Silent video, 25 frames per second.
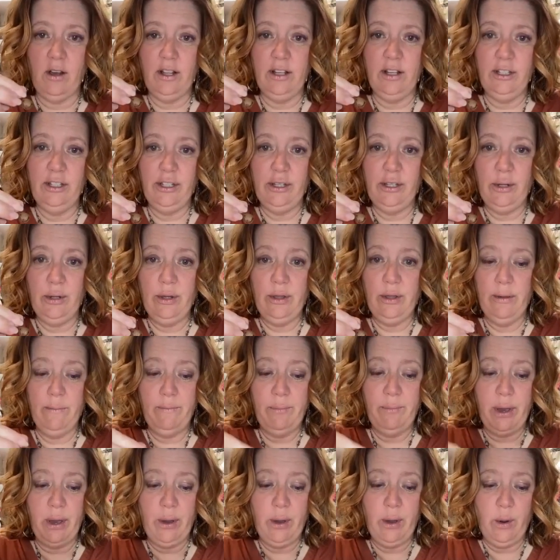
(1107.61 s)
onto
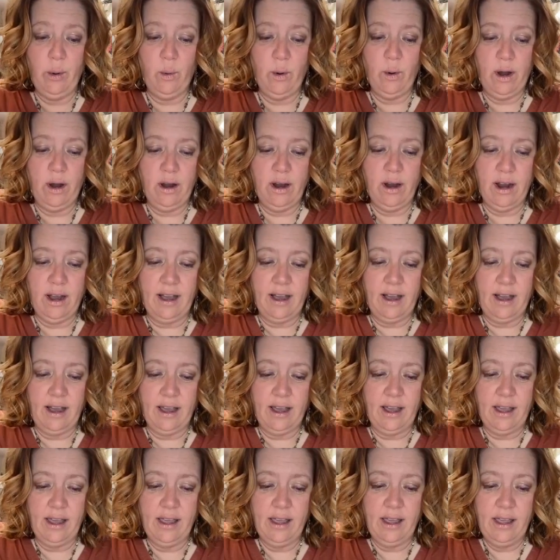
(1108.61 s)
the bow where
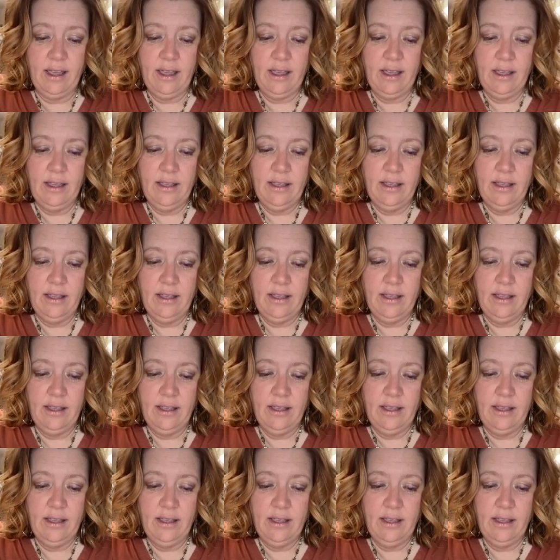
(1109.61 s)
I